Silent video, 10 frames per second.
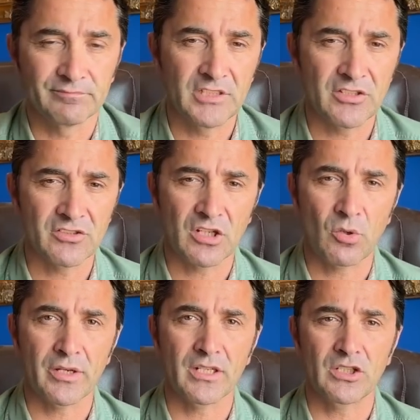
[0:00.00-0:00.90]
This is
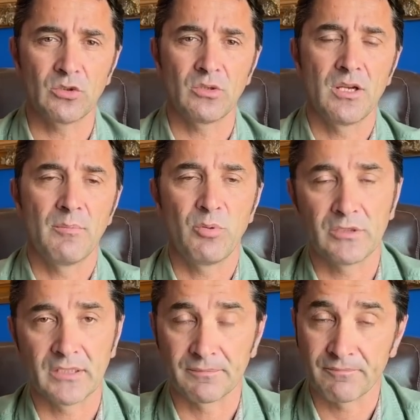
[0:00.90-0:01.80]
according to
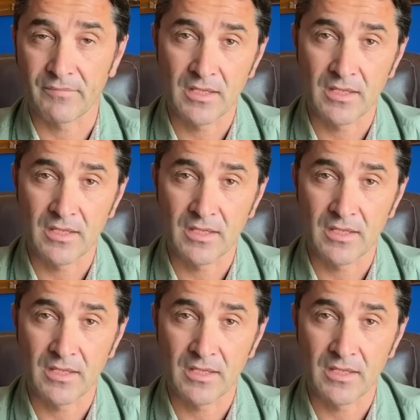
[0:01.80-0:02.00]
Putin.